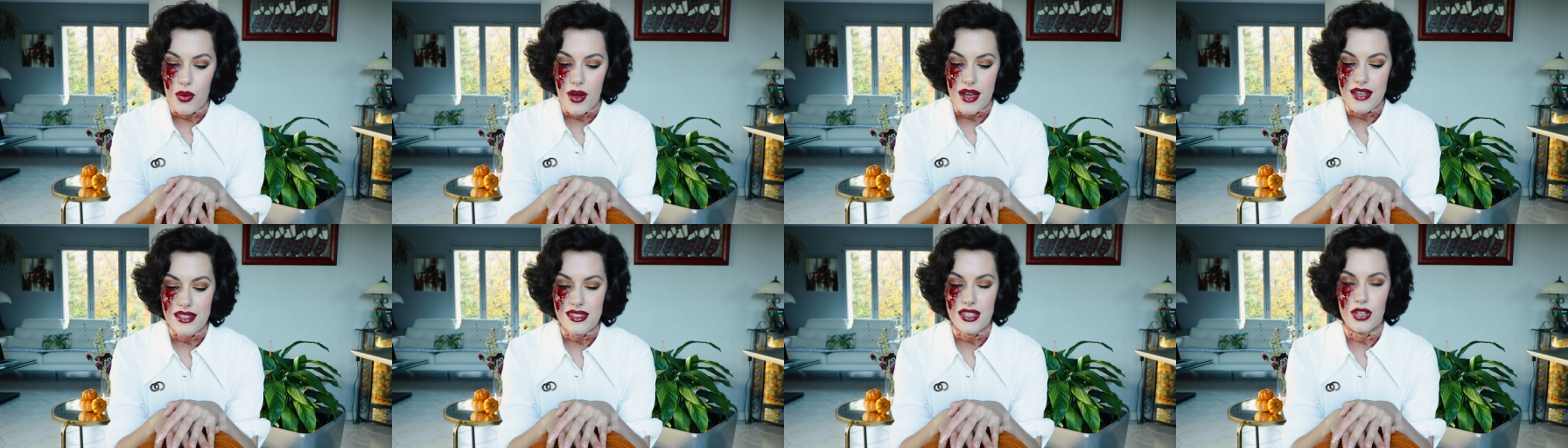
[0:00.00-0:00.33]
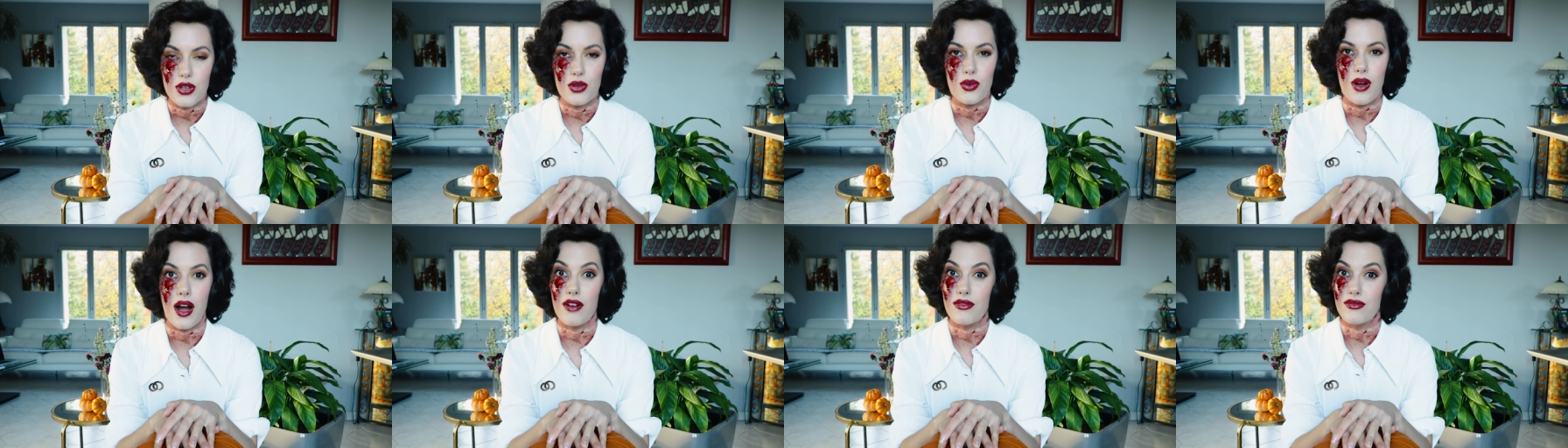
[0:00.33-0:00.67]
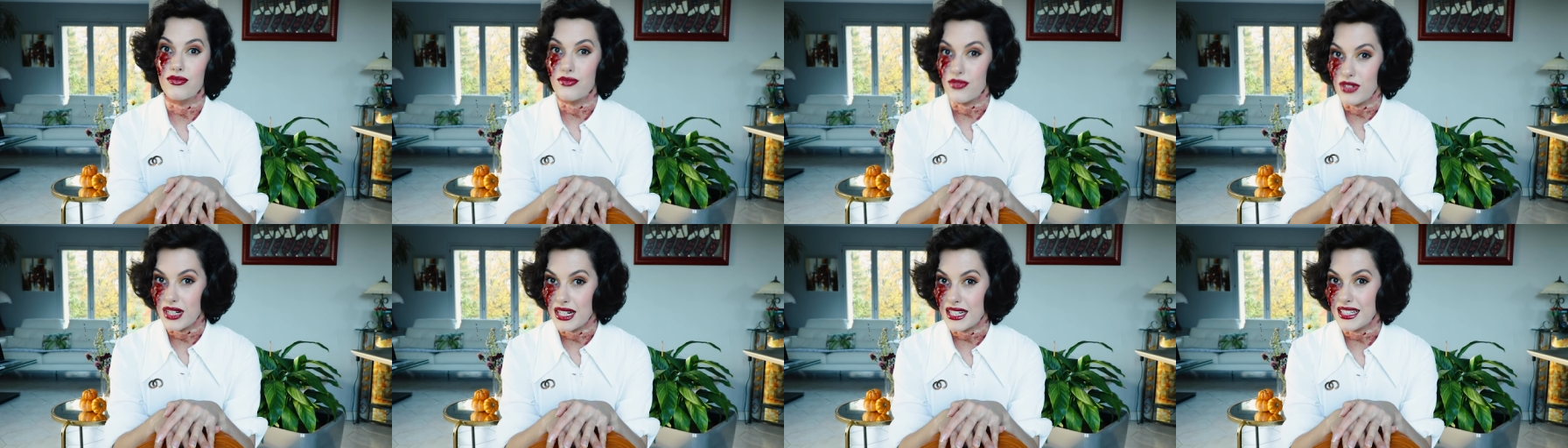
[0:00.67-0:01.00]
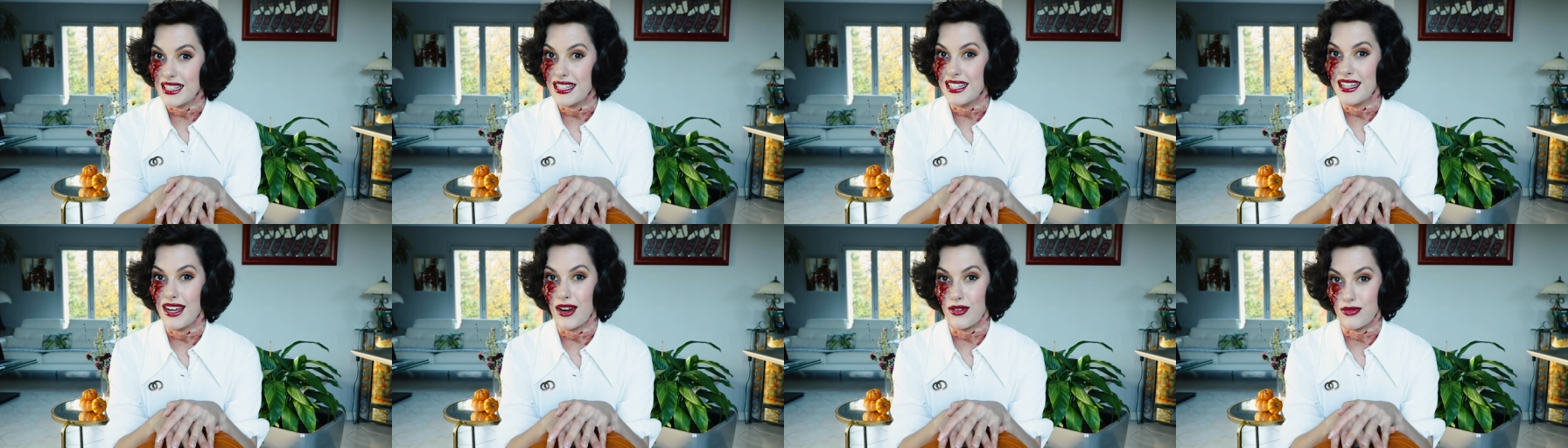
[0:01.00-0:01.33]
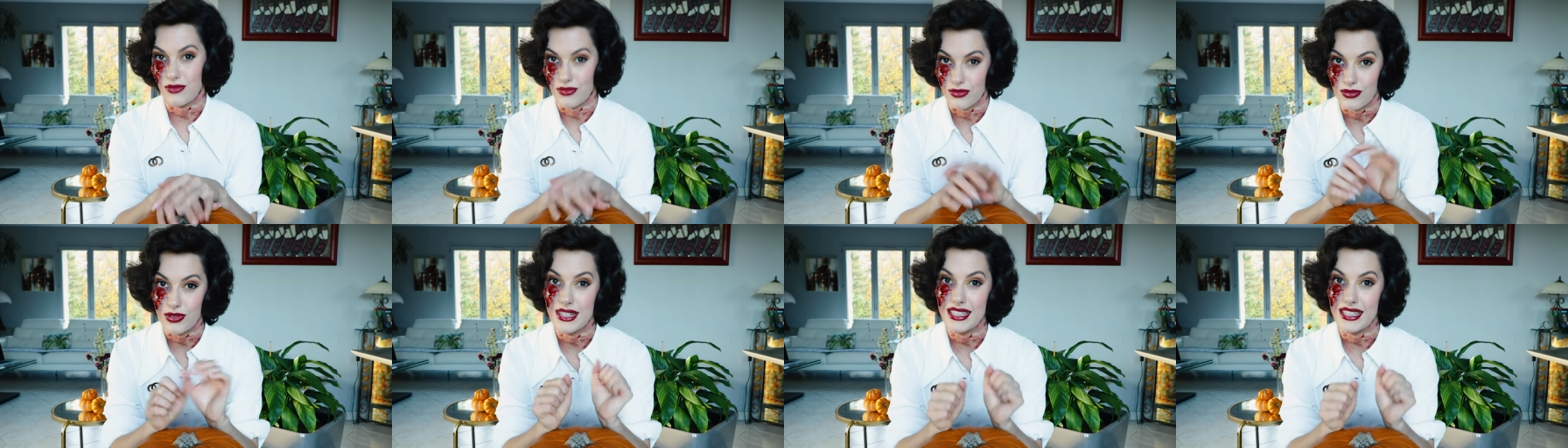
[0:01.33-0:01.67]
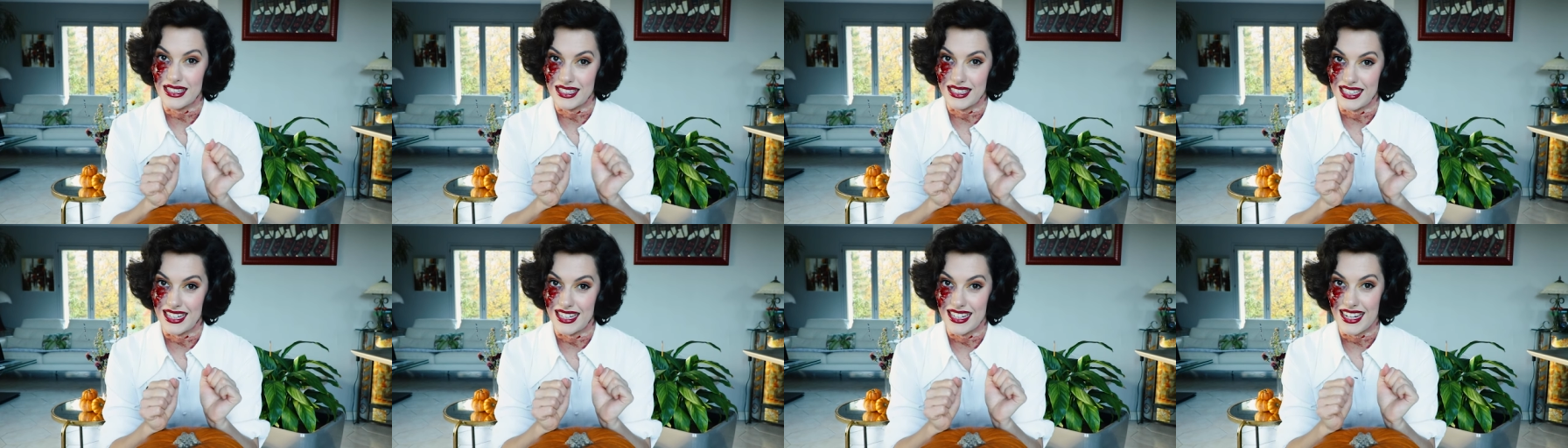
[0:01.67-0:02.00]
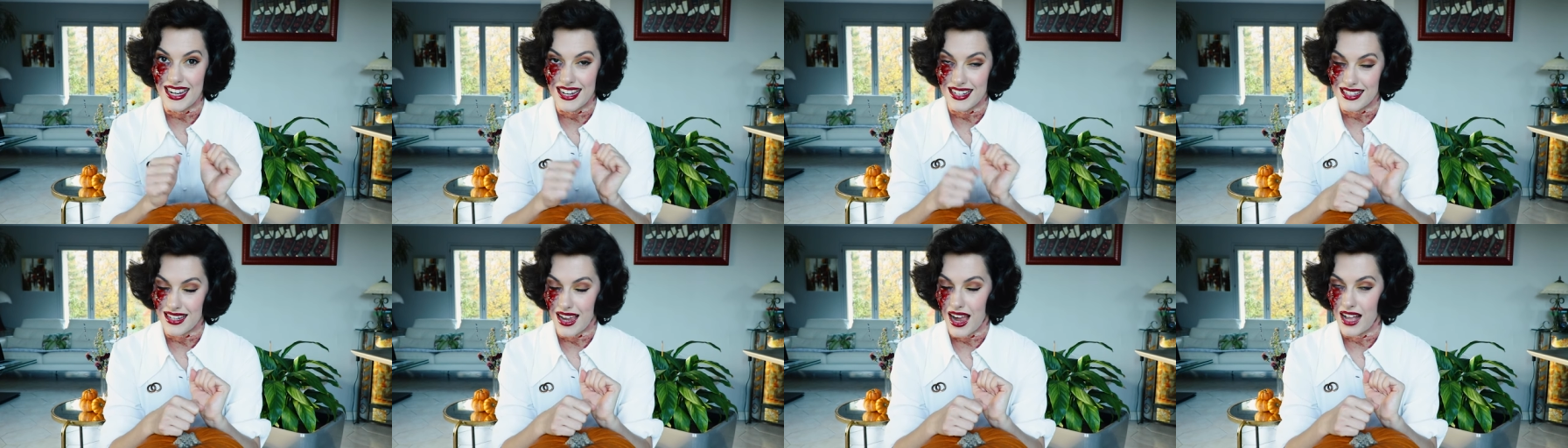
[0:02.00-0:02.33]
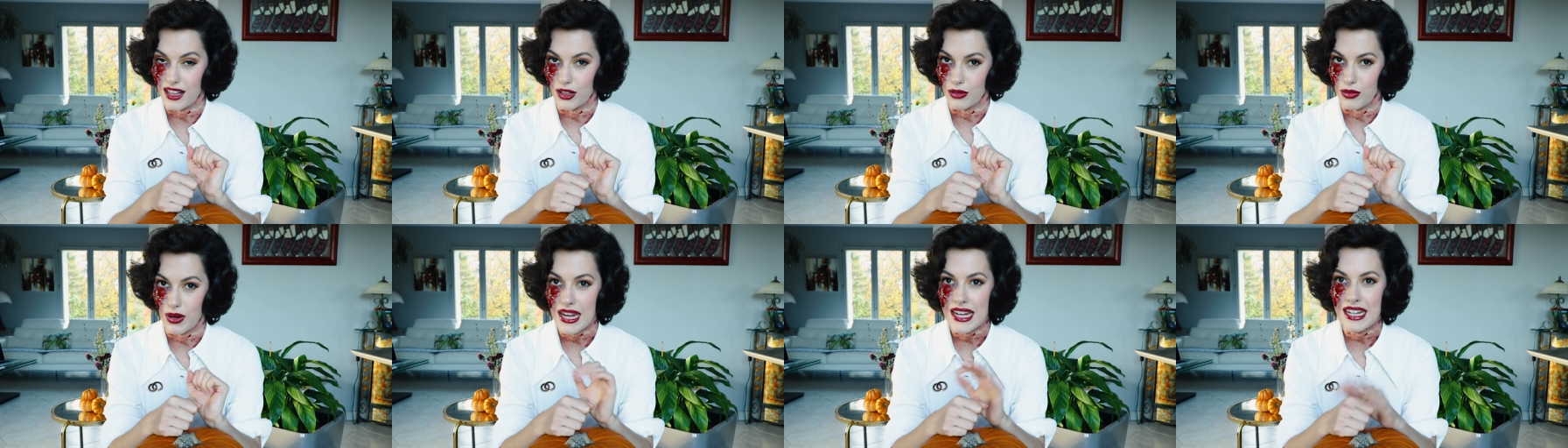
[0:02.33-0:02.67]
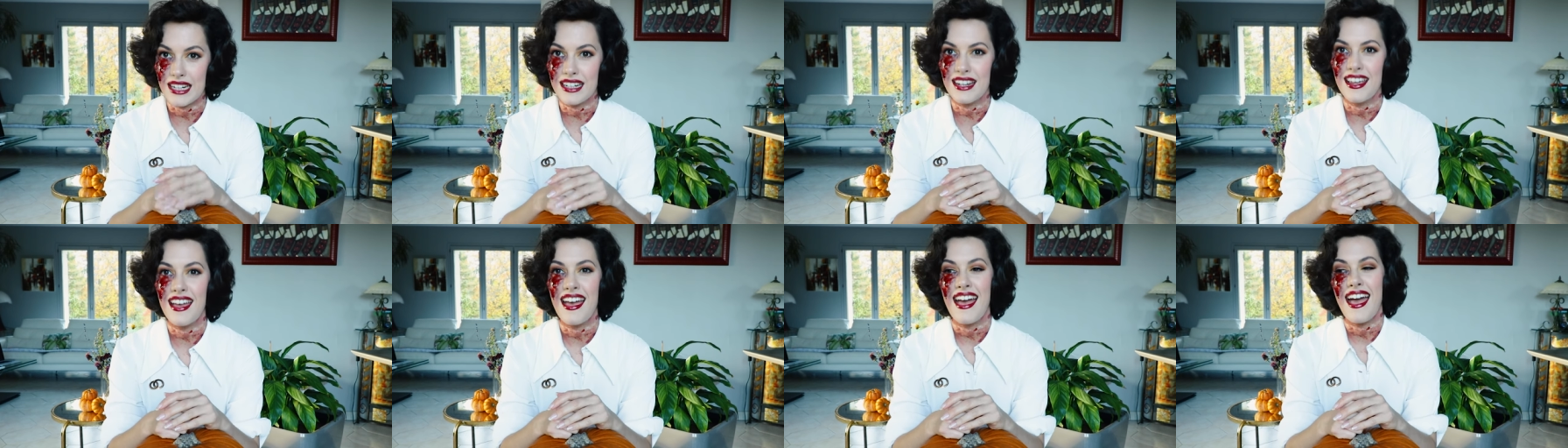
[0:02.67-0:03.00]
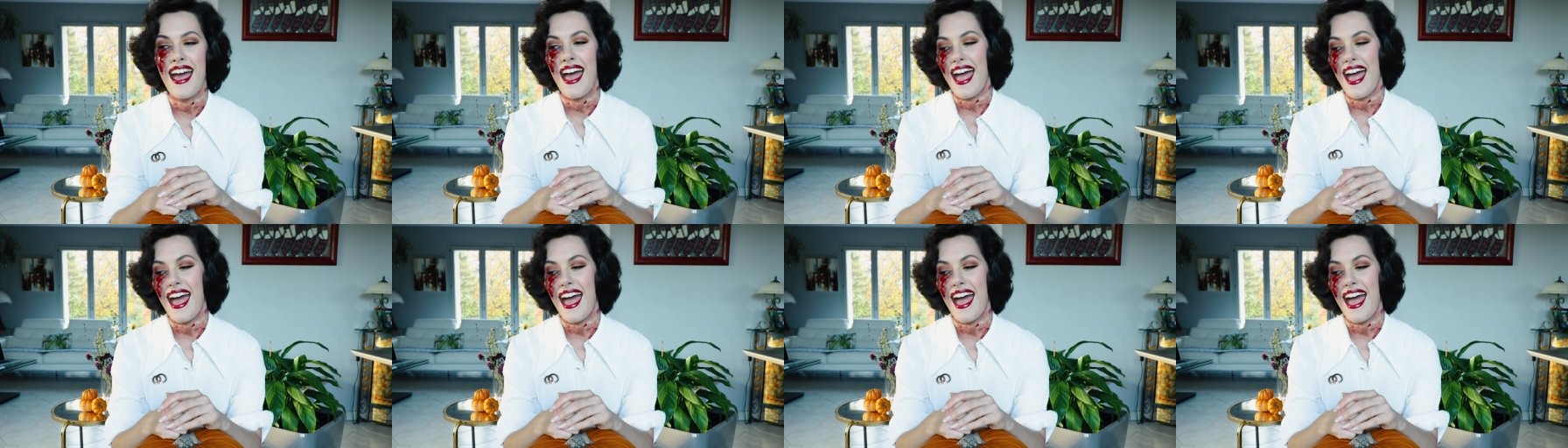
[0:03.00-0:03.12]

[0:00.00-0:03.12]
US who are really, really into Halloween,